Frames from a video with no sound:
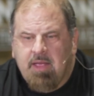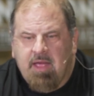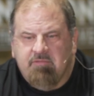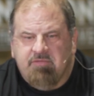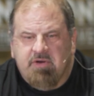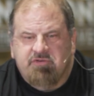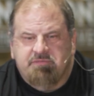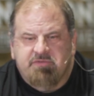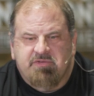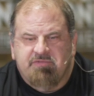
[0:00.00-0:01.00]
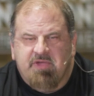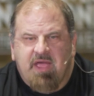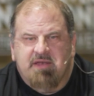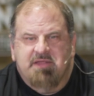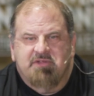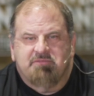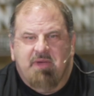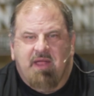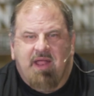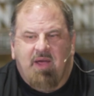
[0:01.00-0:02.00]
have very specific ideas
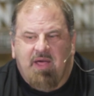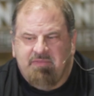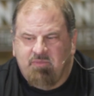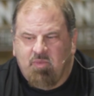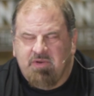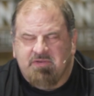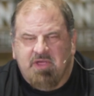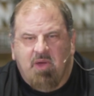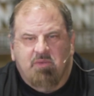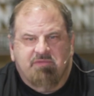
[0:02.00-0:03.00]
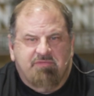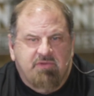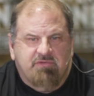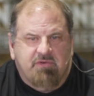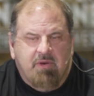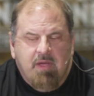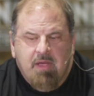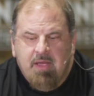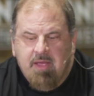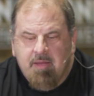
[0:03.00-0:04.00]
about how I want it to go in the future.
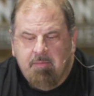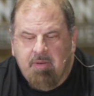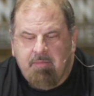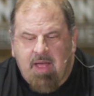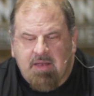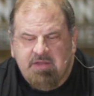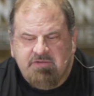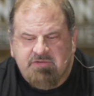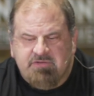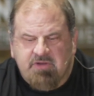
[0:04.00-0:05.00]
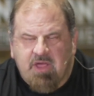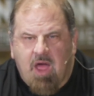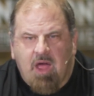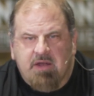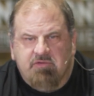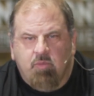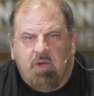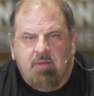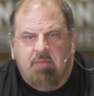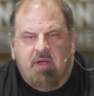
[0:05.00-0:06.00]
But my allegiance to God
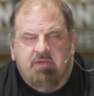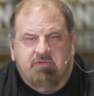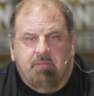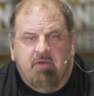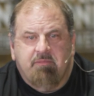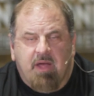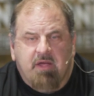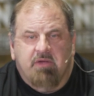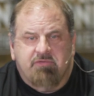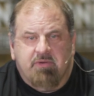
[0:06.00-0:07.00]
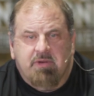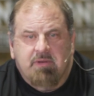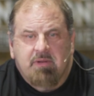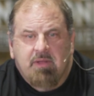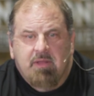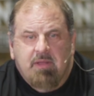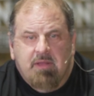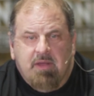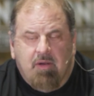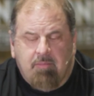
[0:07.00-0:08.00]
is above my country.
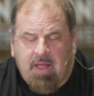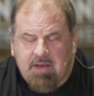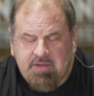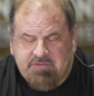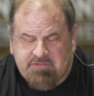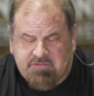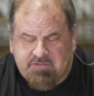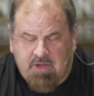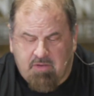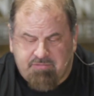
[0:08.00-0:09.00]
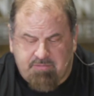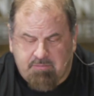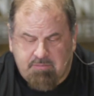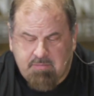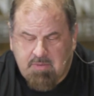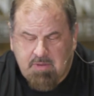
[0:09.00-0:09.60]
You know, my allegiances go from